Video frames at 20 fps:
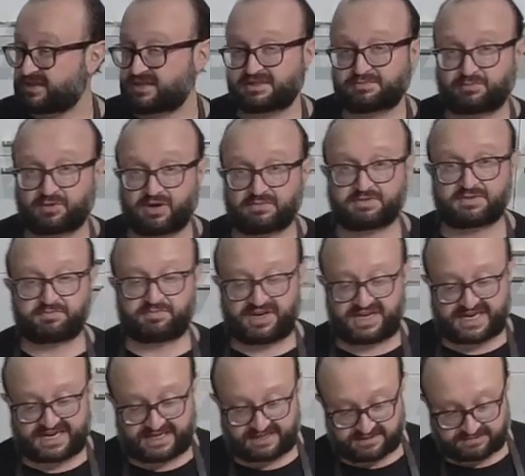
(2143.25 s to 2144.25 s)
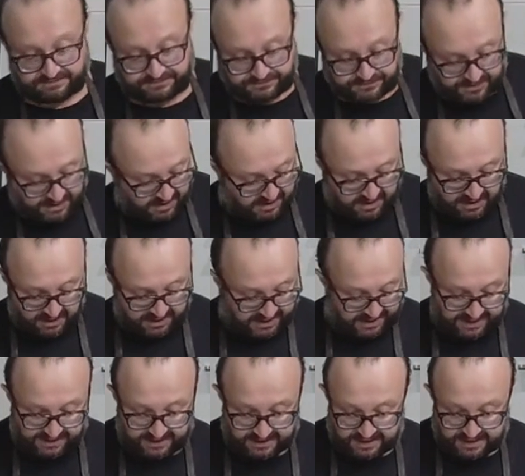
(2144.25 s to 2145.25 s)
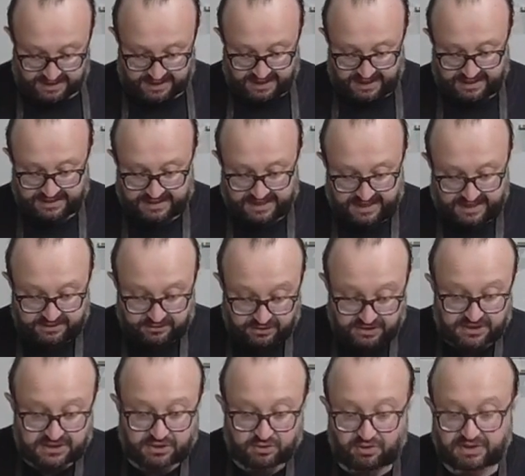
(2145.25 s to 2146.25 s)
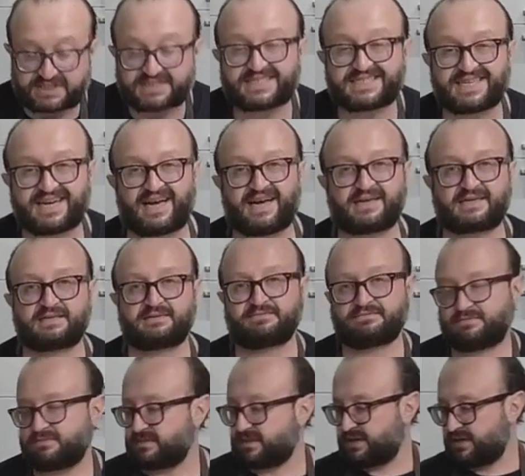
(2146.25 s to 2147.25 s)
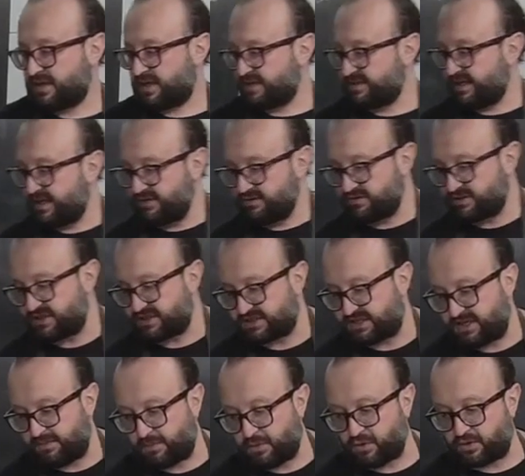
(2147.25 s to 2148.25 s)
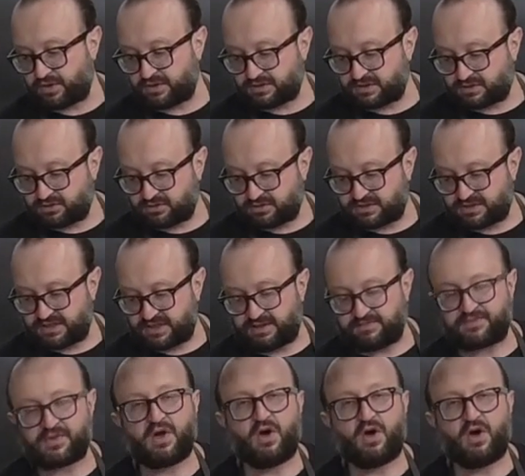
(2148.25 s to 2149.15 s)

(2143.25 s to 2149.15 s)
It comes pre-cut, okay? And then you just do a stack, and then you just keep cooking the tortilla.